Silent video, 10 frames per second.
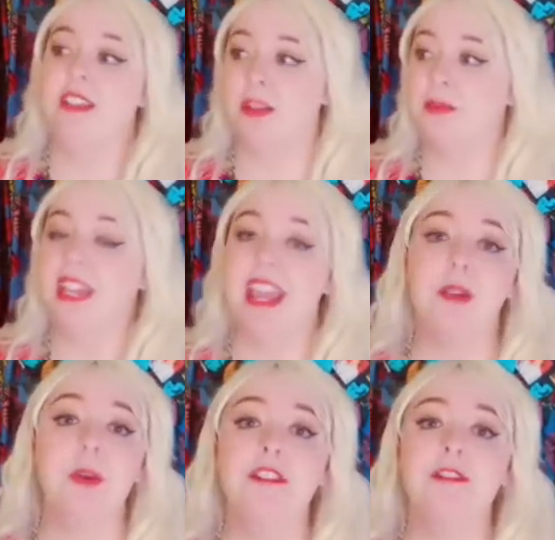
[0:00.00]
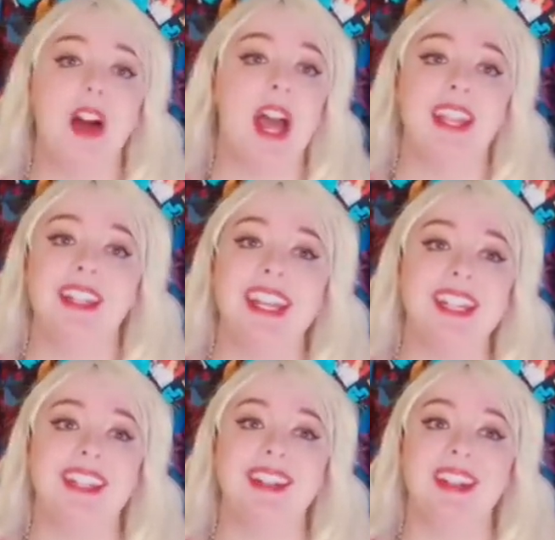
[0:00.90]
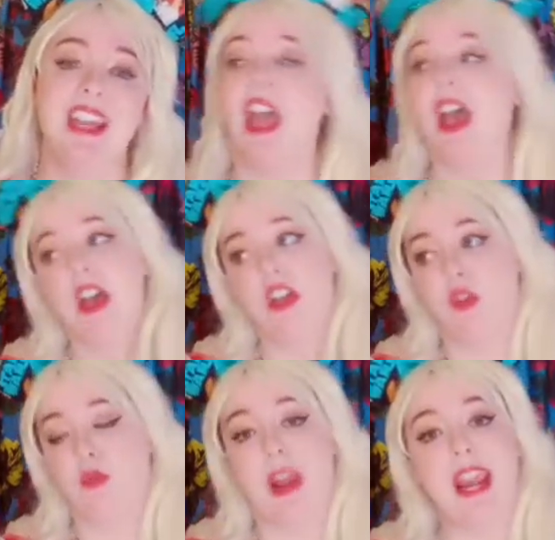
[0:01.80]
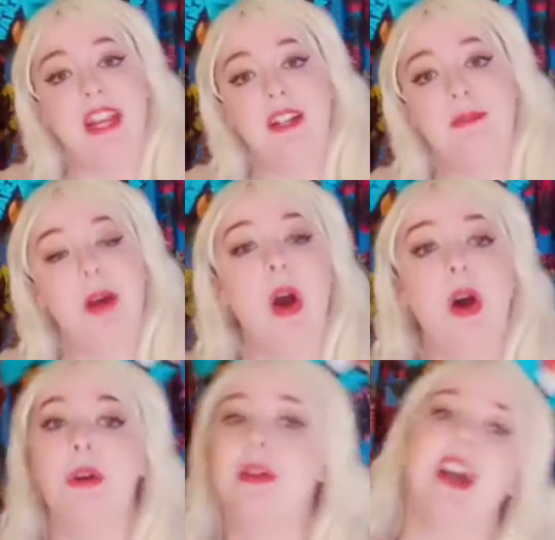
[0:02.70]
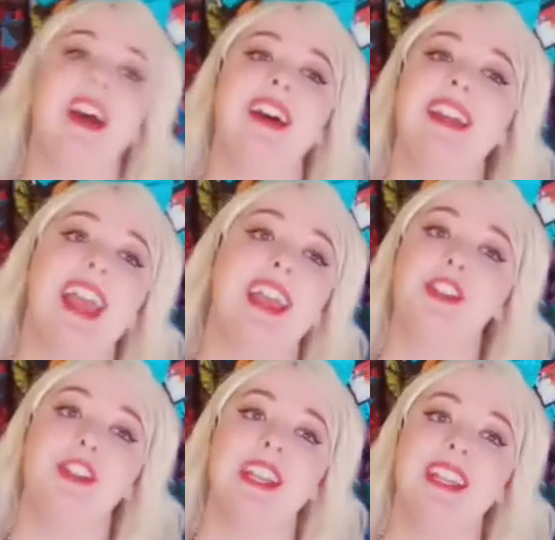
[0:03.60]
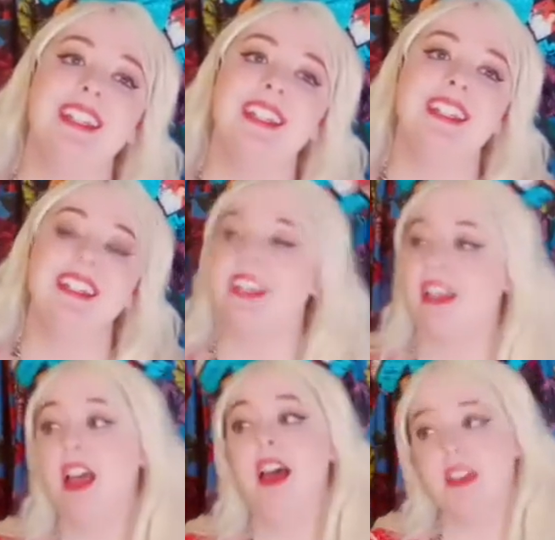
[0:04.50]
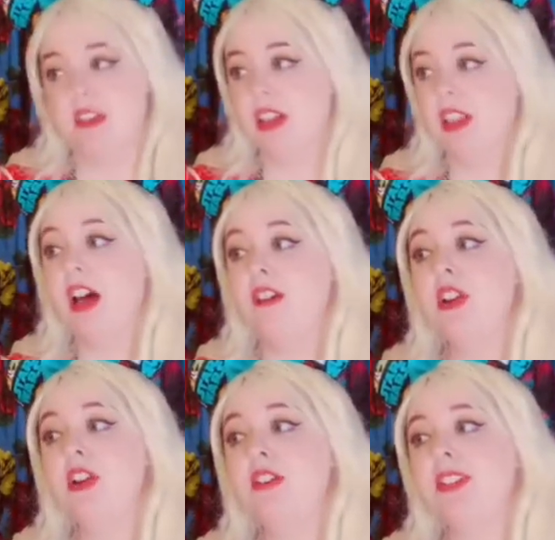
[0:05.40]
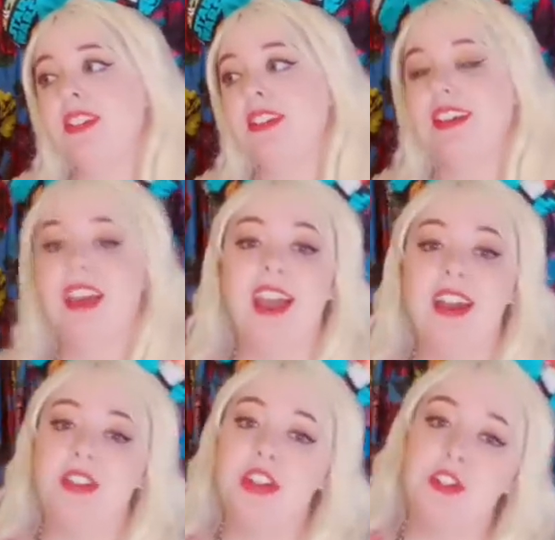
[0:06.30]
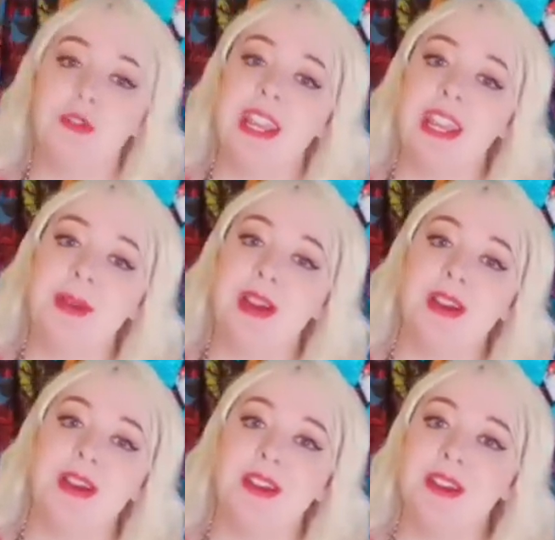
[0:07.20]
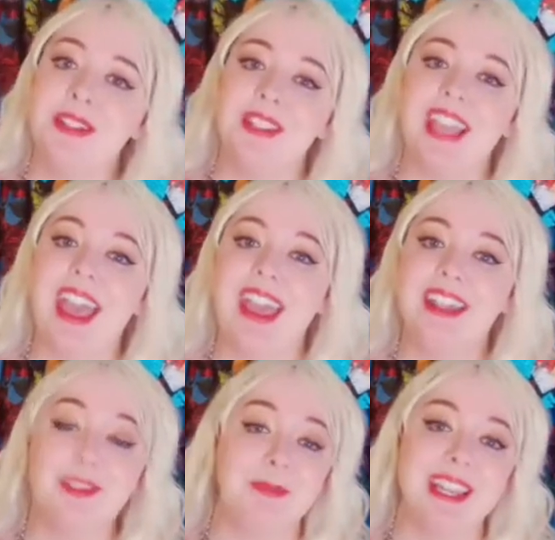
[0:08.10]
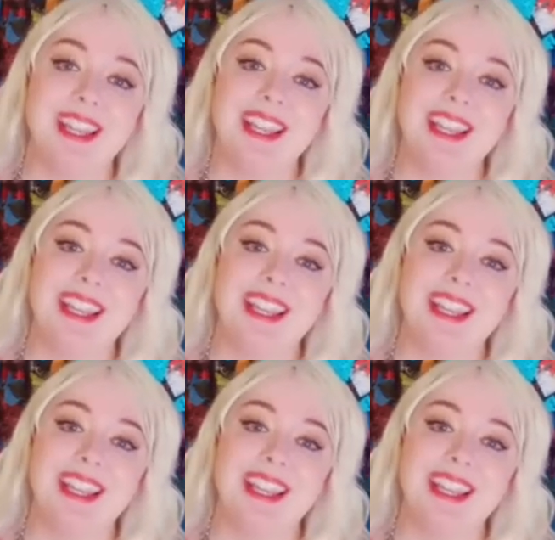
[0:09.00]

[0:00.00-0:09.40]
Someday we'll find it. The rainbow connection. The lovers, the dreamers, and me.